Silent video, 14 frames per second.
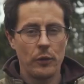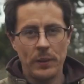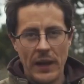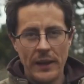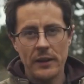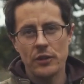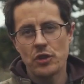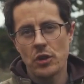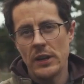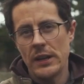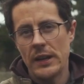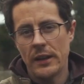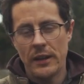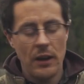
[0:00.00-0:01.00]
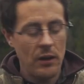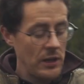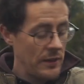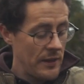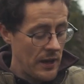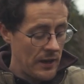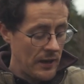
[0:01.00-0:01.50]
you're planting a tree in an
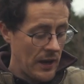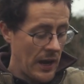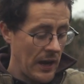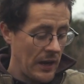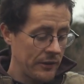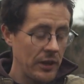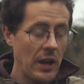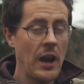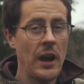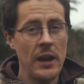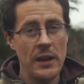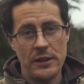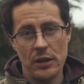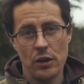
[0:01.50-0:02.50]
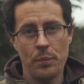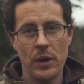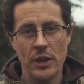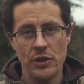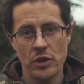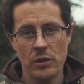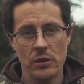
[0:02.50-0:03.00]
area that has high deer
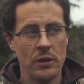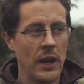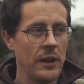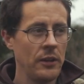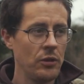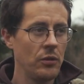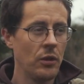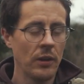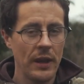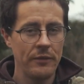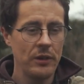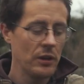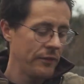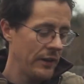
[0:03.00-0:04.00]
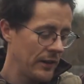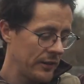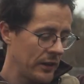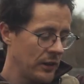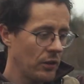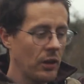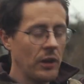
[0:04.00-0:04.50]
pressure and you don't have deer
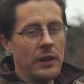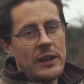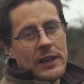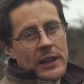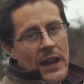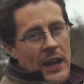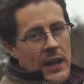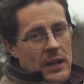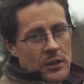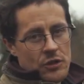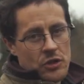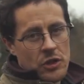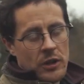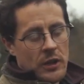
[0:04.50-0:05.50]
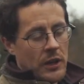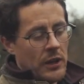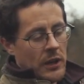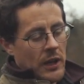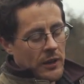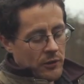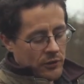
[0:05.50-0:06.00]
fencing, you're going to need a cage.
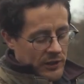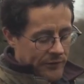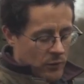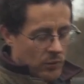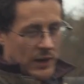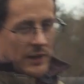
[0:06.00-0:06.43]
And there's different